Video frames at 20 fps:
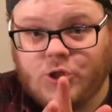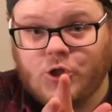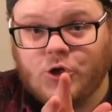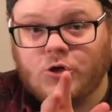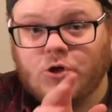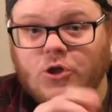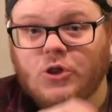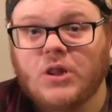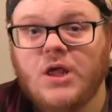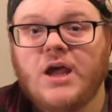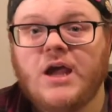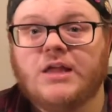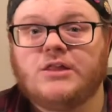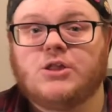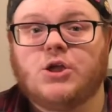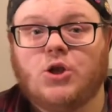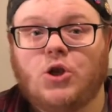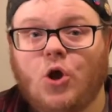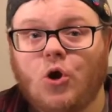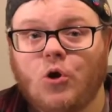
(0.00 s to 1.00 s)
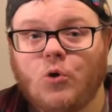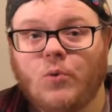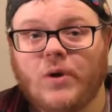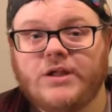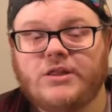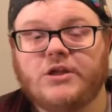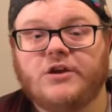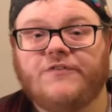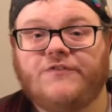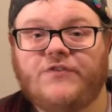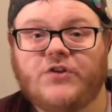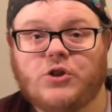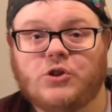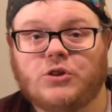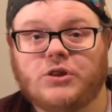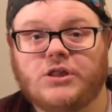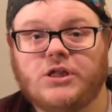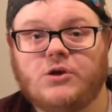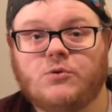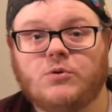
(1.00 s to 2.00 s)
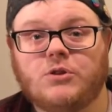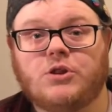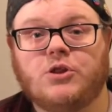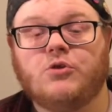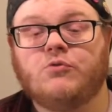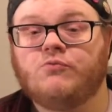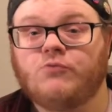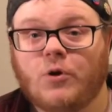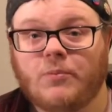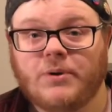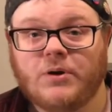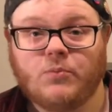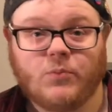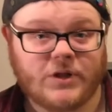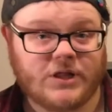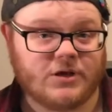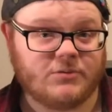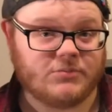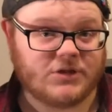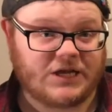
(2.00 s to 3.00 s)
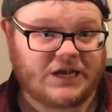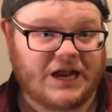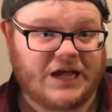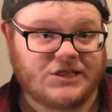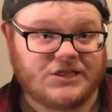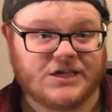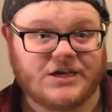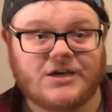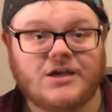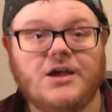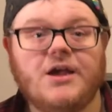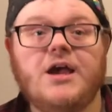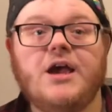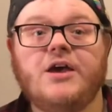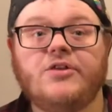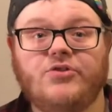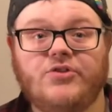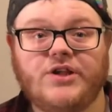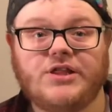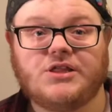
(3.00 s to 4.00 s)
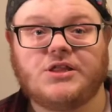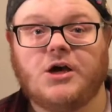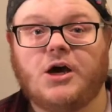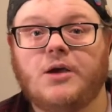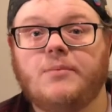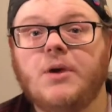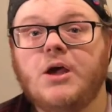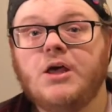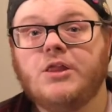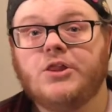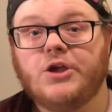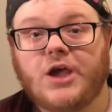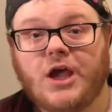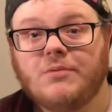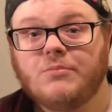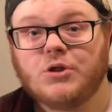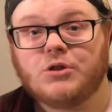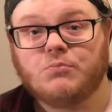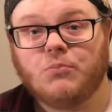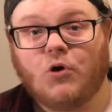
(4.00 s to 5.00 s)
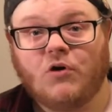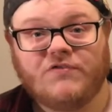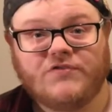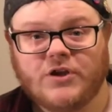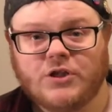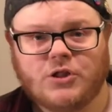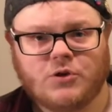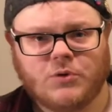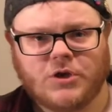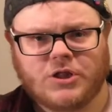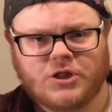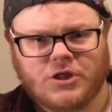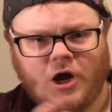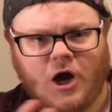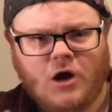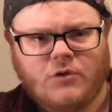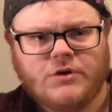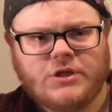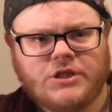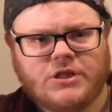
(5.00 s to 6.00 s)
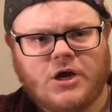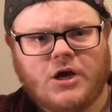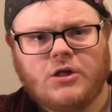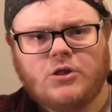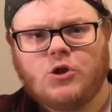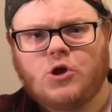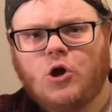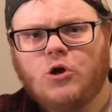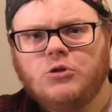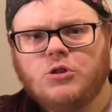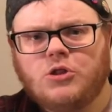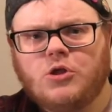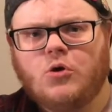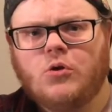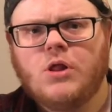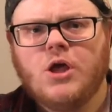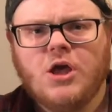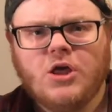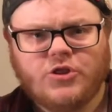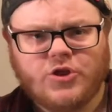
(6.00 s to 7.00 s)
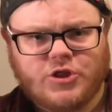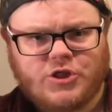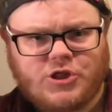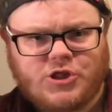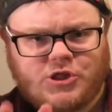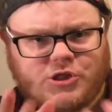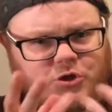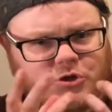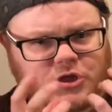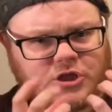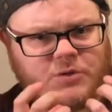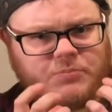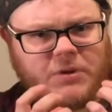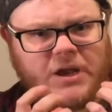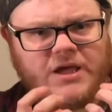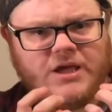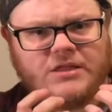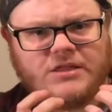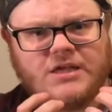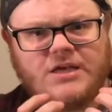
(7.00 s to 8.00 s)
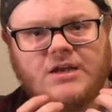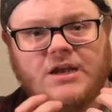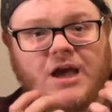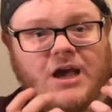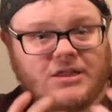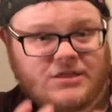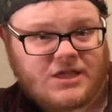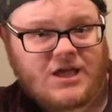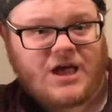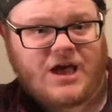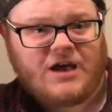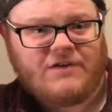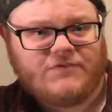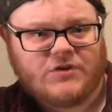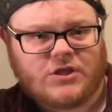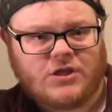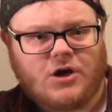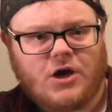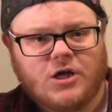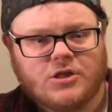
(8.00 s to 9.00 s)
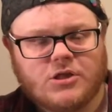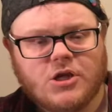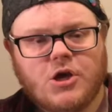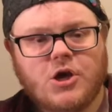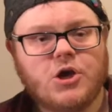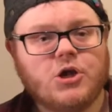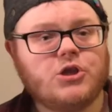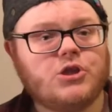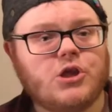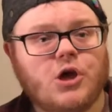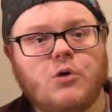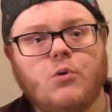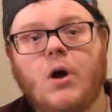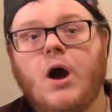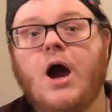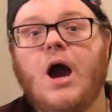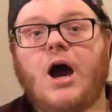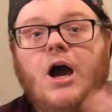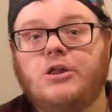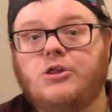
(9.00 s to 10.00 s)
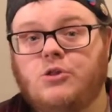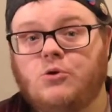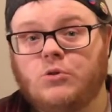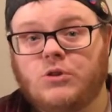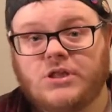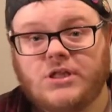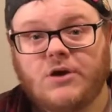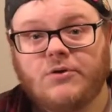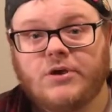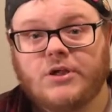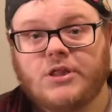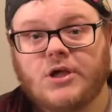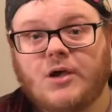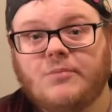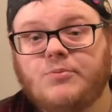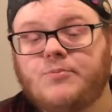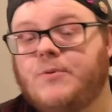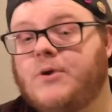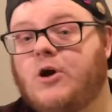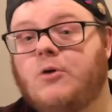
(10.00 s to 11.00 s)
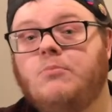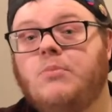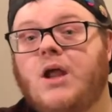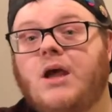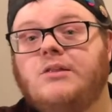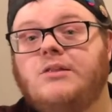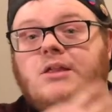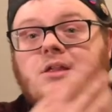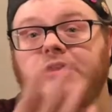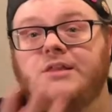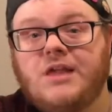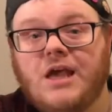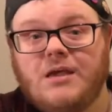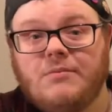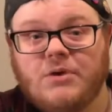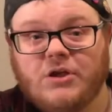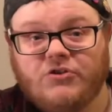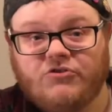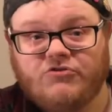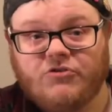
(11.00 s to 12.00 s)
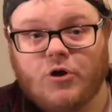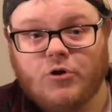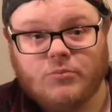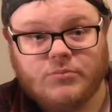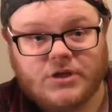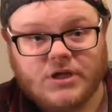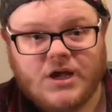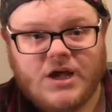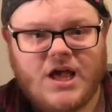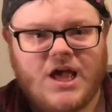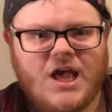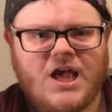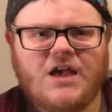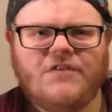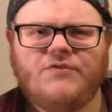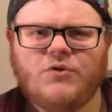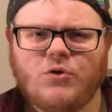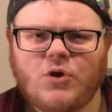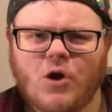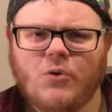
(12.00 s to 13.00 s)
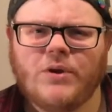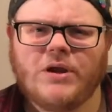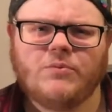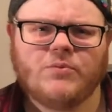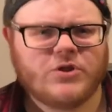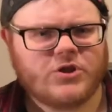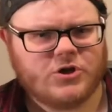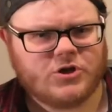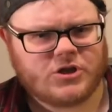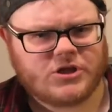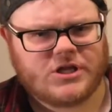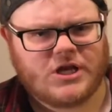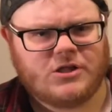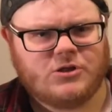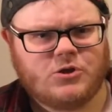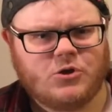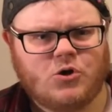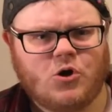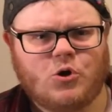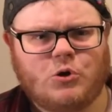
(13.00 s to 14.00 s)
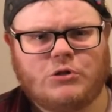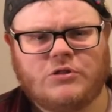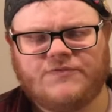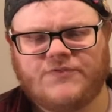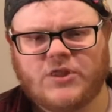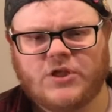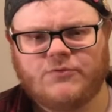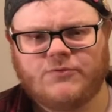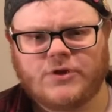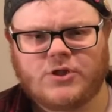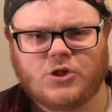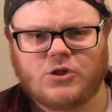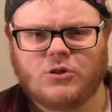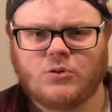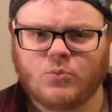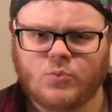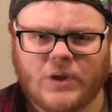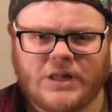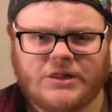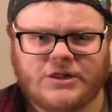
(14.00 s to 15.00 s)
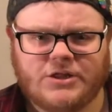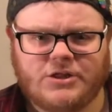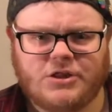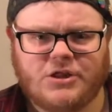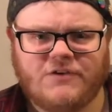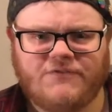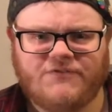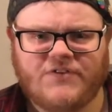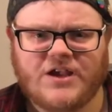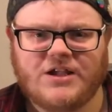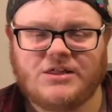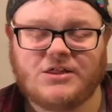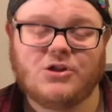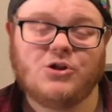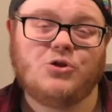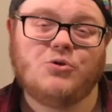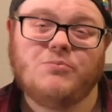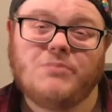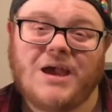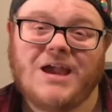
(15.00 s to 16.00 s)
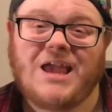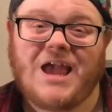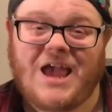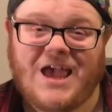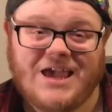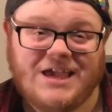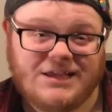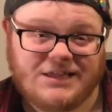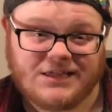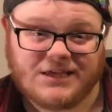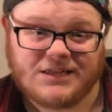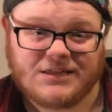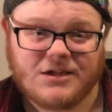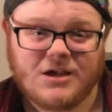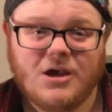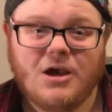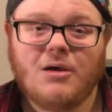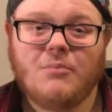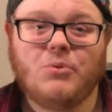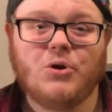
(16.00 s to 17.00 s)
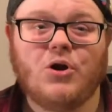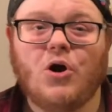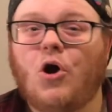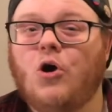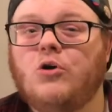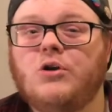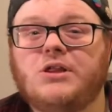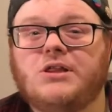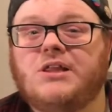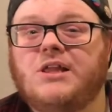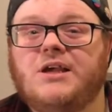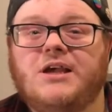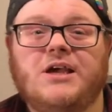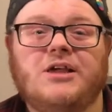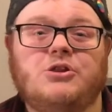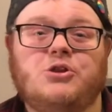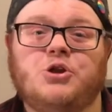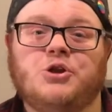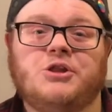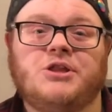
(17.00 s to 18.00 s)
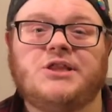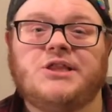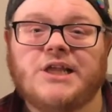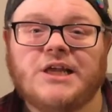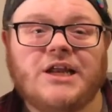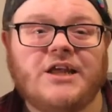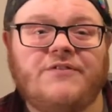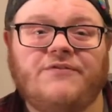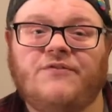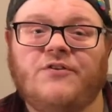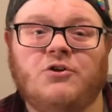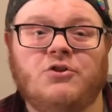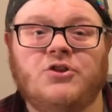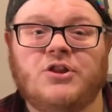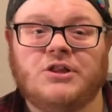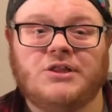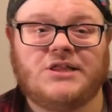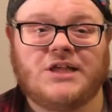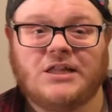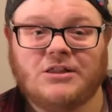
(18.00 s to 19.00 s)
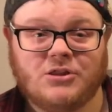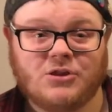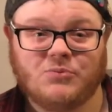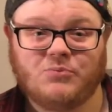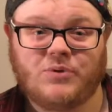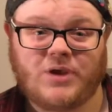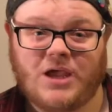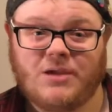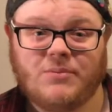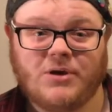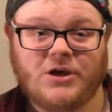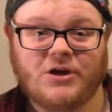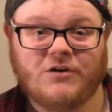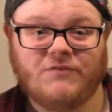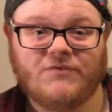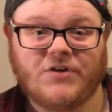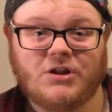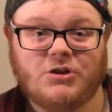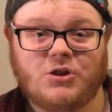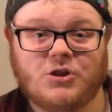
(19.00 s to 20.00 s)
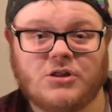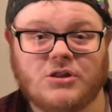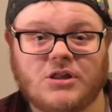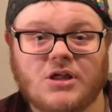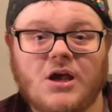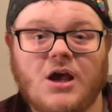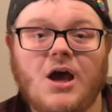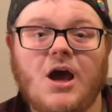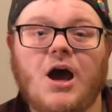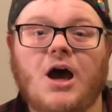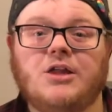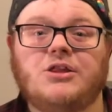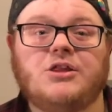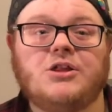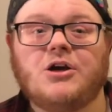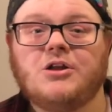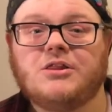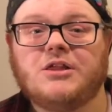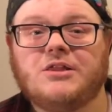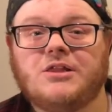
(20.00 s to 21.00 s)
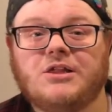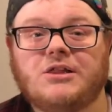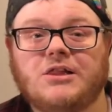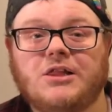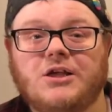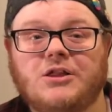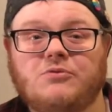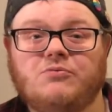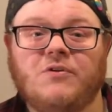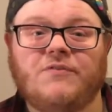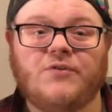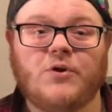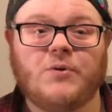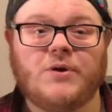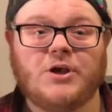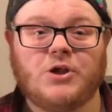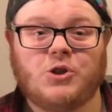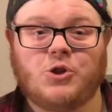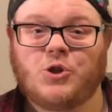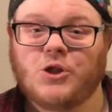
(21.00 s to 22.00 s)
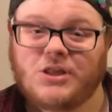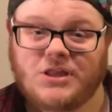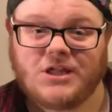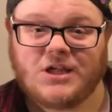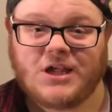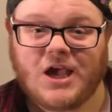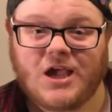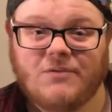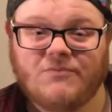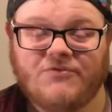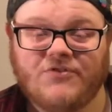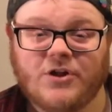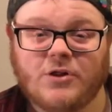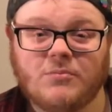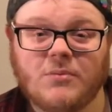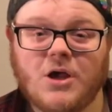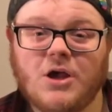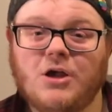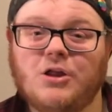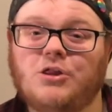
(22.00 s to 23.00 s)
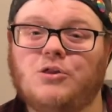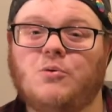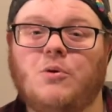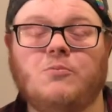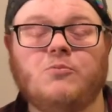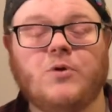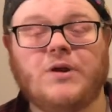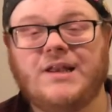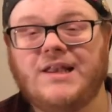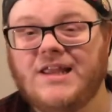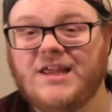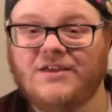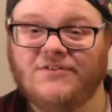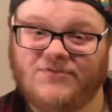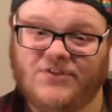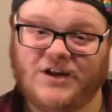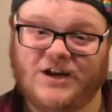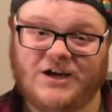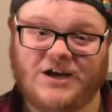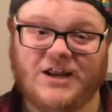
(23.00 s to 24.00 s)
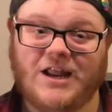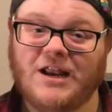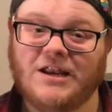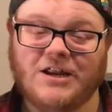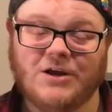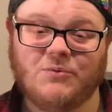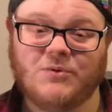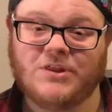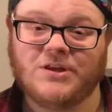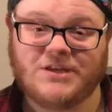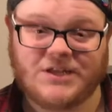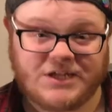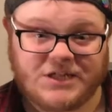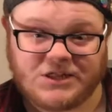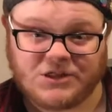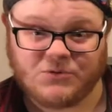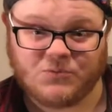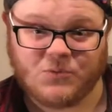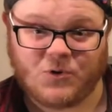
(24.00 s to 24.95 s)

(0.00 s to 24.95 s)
Jungle is the long-awaited official sequel to the Robin Williams classic. This time, the game has morphed into an Atari-style console that sucks the players in as their avatars. So, high school stereotypes become 90s gaming tropes. If you go in with the nostalgia goggles for the original welded to your face, you may hate it. But honestly, it's just silly fun that sends up gaming conventions. I started this list reviewing a shitty game film, so I'm relieved that I can end it with a decent